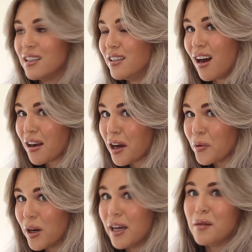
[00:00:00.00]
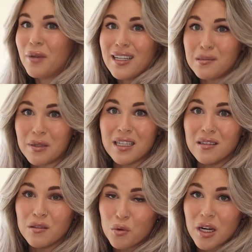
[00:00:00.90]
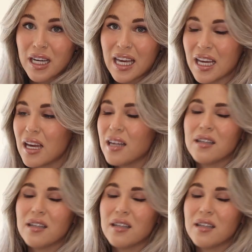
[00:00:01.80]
knock on wood, but it's been working.